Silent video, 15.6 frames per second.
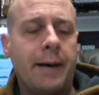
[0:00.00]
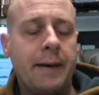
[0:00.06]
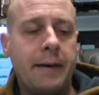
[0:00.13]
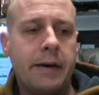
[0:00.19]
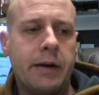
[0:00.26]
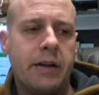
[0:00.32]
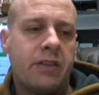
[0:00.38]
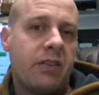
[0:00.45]

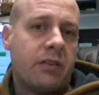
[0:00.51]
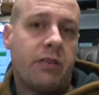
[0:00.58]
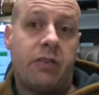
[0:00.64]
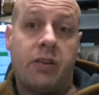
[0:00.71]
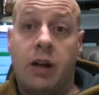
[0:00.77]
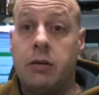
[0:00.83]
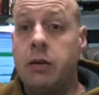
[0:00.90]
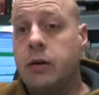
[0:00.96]
it
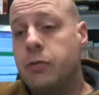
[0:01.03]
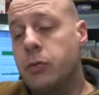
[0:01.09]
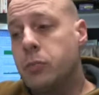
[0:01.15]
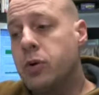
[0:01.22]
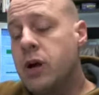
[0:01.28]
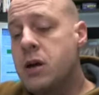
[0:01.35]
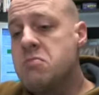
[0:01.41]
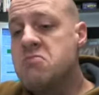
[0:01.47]
says not ready for
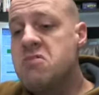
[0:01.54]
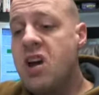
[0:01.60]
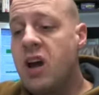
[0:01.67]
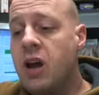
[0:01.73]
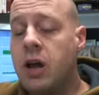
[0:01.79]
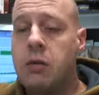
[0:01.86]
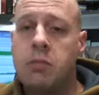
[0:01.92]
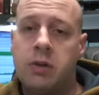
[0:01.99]
prime
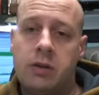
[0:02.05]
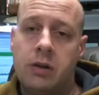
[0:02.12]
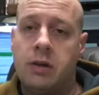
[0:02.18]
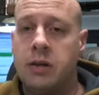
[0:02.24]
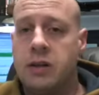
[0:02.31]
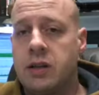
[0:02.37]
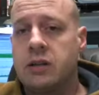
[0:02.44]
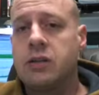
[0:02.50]
time and
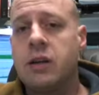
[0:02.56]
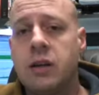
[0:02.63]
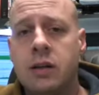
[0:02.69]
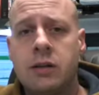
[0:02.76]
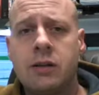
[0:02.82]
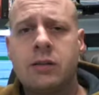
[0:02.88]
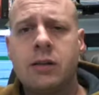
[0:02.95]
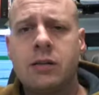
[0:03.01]

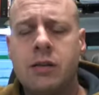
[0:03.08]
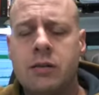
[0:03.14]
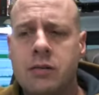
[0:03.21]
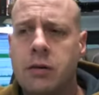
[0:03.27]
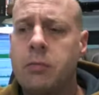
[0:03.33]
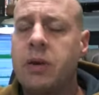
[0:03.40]
da-da-da-da-da-da-da-da.